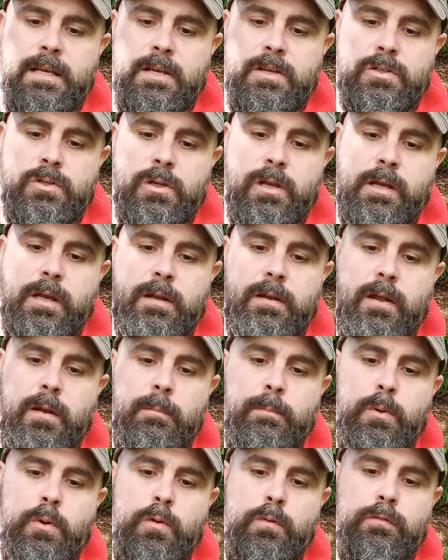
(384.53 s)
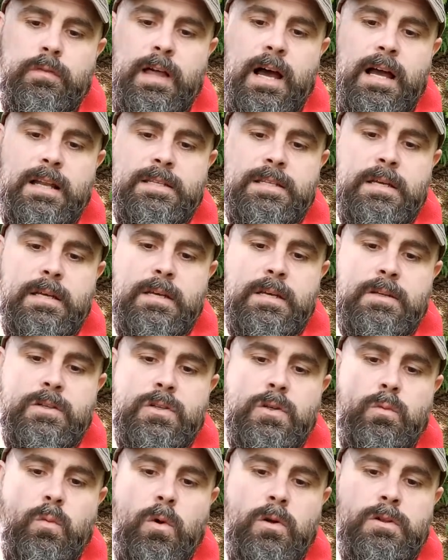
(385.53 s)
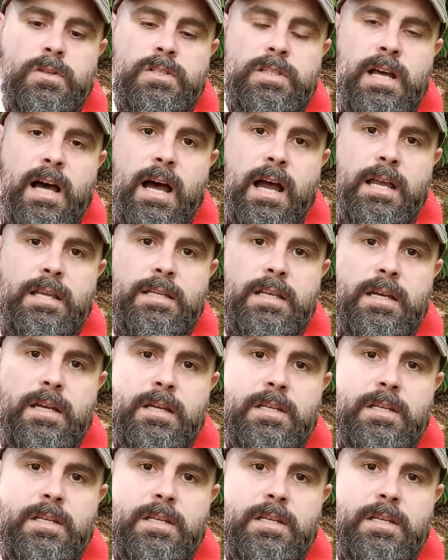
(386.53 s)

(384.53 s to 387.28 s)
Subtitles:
so you can move that to one side